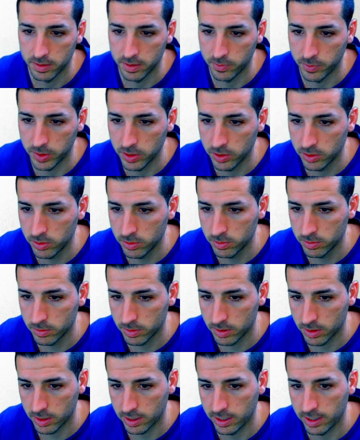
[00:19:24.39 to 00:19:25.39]
We go,
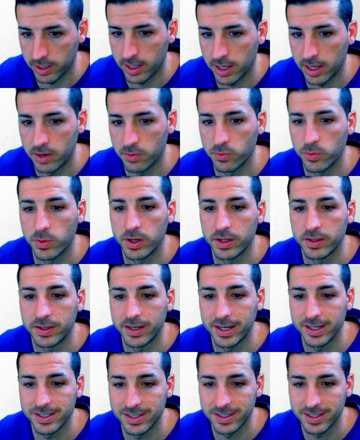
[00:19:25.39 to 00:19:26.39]
and then we want to
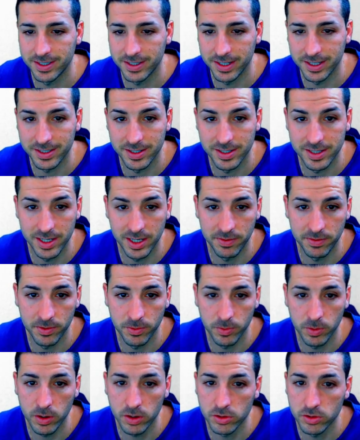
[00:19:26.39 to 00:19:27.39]
test and see if it
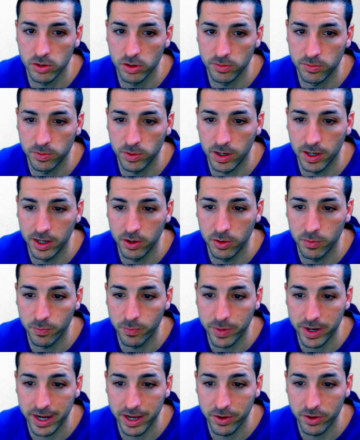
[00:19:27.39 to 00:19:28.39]
works. So if we click on
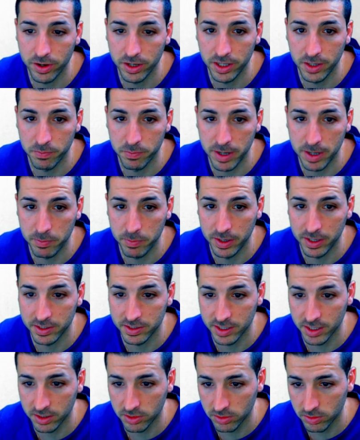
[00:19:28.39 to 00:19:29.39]
priority public
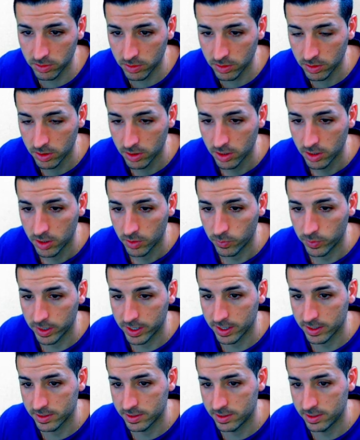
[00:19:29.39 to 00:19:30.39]
sector, we
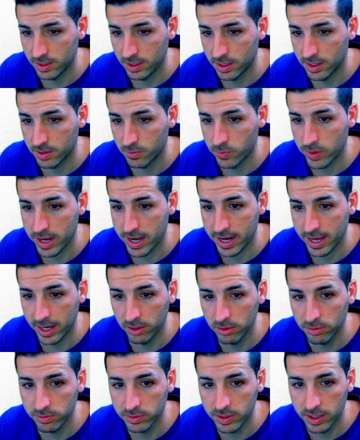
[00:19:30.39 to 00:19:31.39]
can see that we are ahead
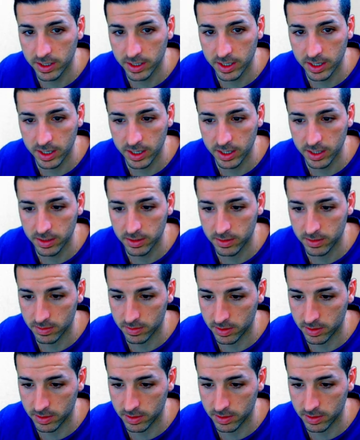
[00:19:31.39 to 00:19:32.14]
of target.